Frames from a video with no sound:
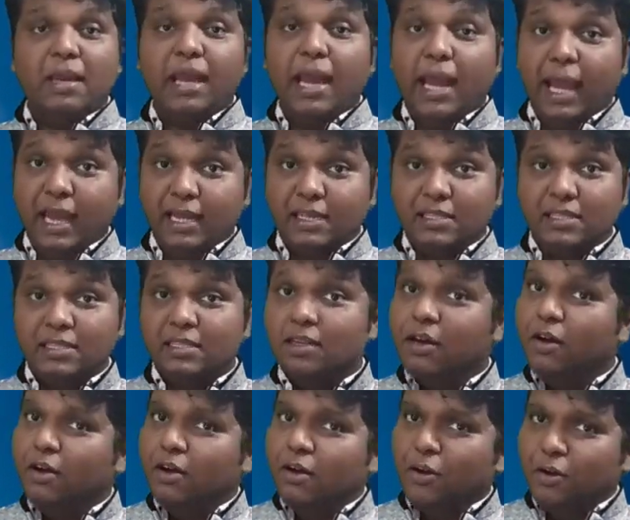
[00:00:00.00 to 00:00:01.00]
Hence,
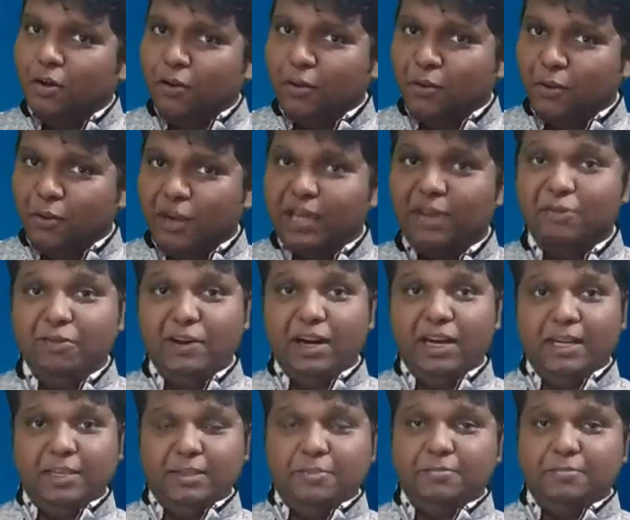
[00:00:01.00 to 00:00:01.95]
verified.